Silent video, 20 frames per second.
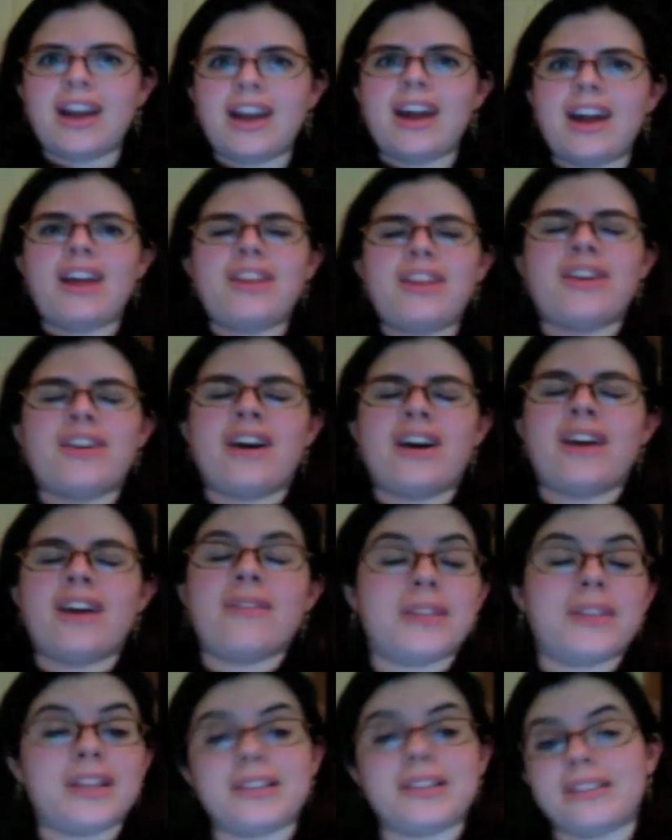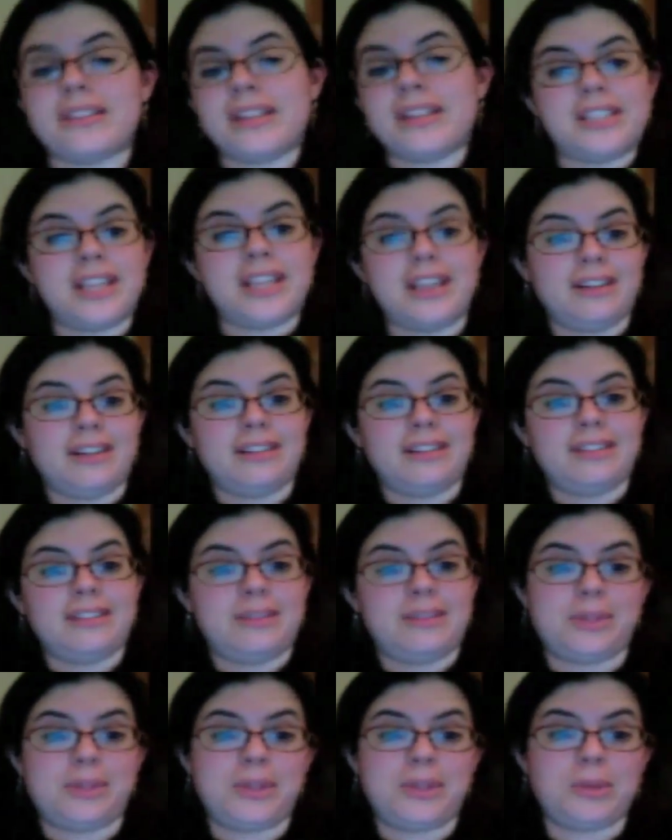And I thought, well, that's it.
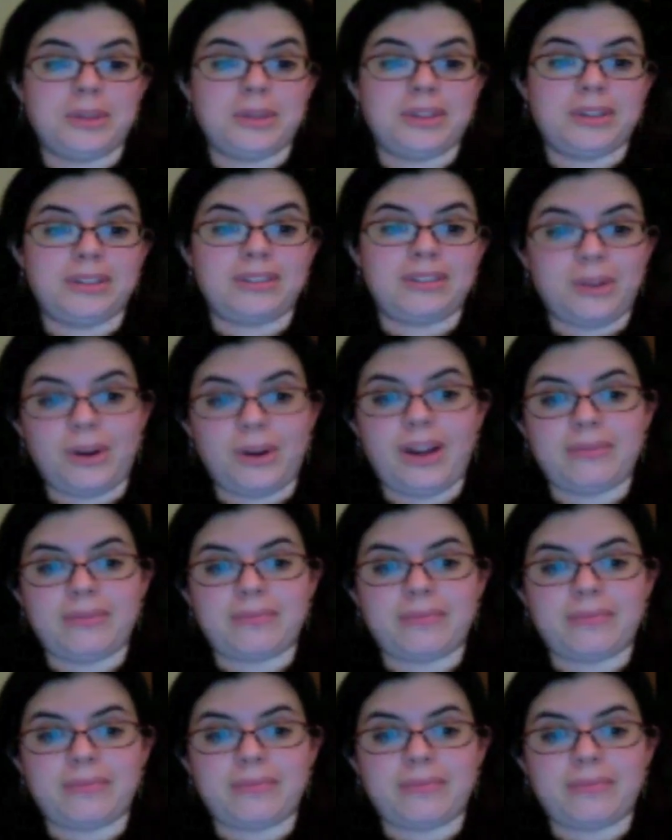I'm stupid. Great.